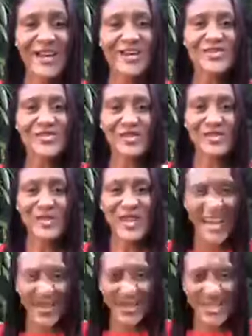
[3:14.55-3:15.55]
So
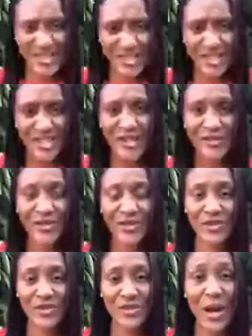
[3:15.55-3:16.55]
I want to share
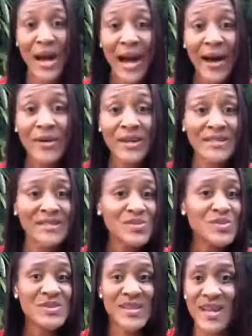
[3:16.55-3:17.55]
with you how this
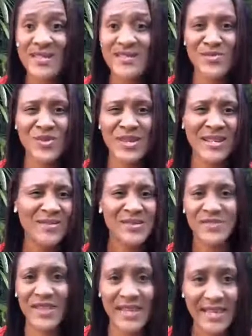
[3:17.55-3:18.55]
was not someone that
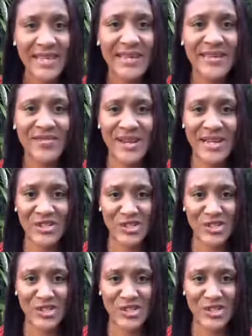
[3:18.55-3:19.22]
was flaking, right?